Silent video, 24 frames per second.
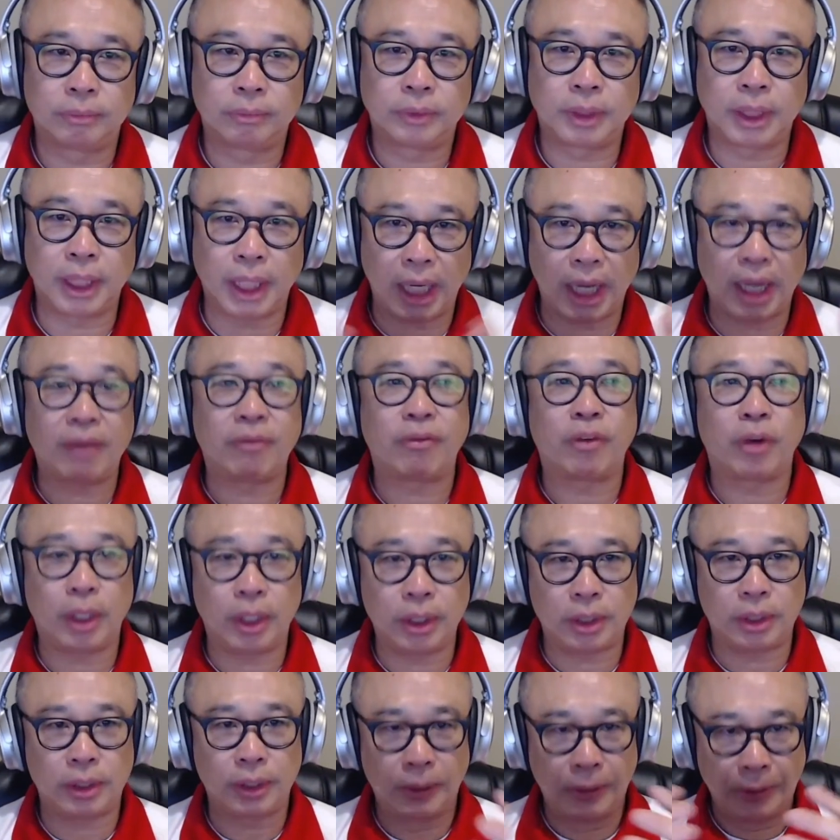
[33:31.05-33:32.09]
The
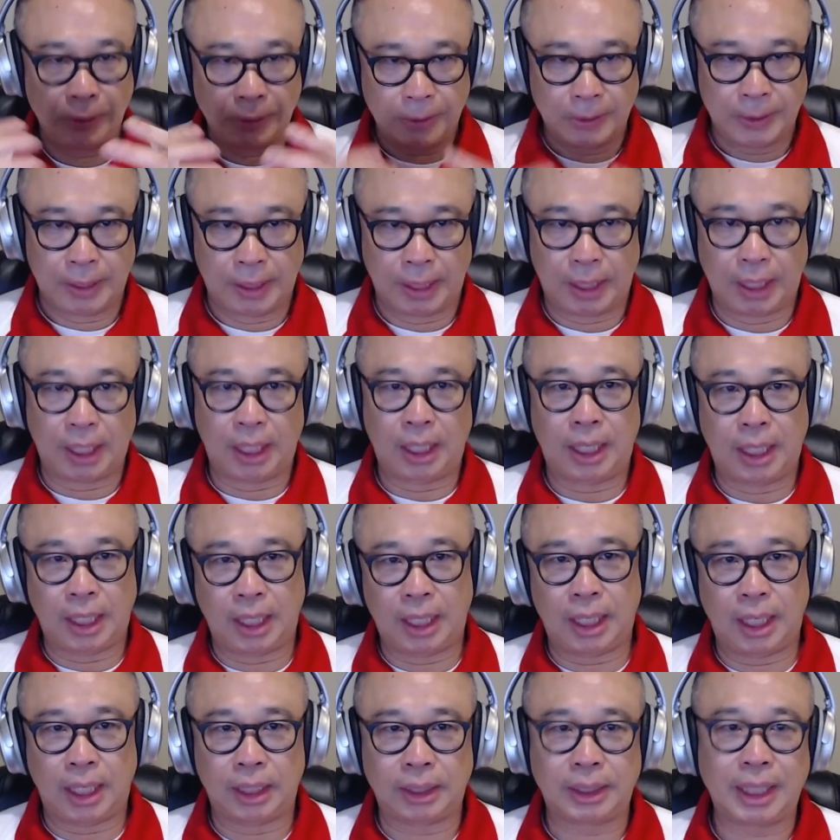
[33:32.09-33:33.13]
average
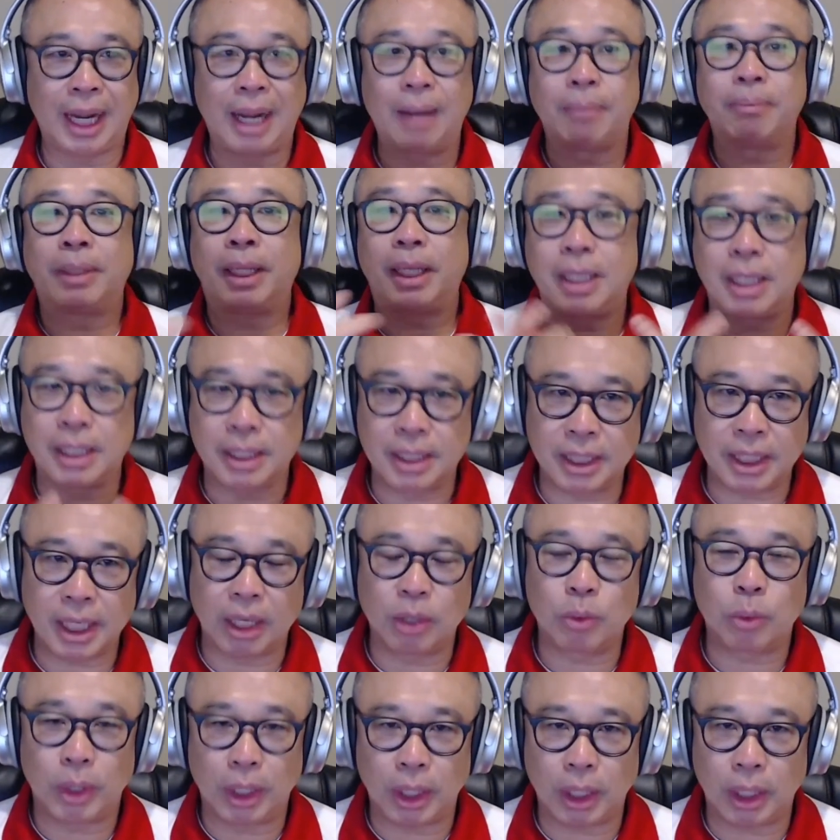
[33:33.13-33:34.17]
time that they stay
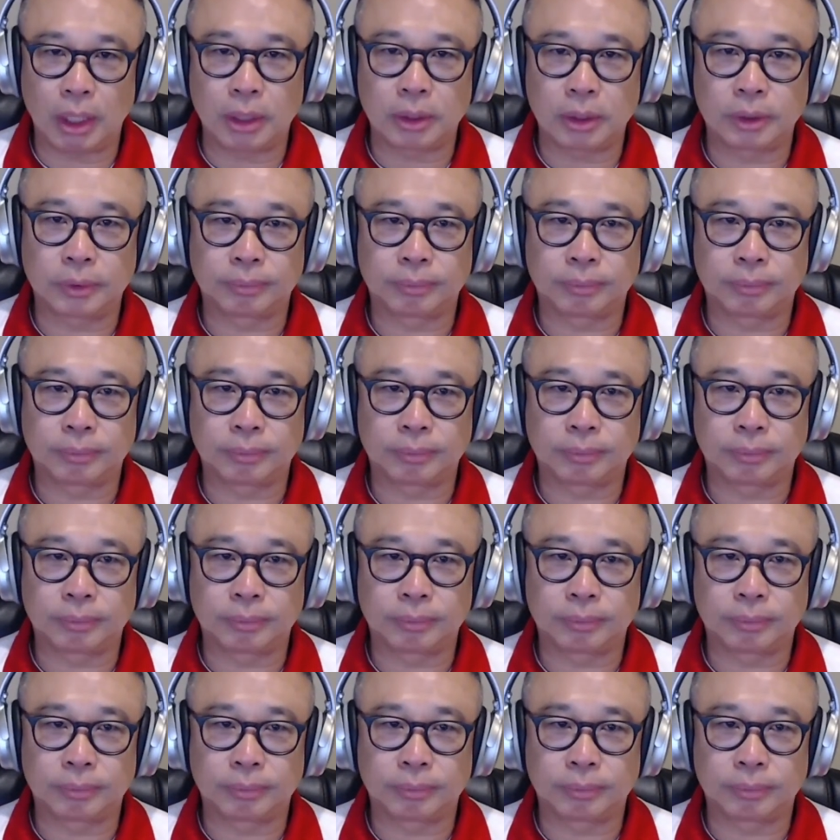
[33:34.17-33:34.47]
with us.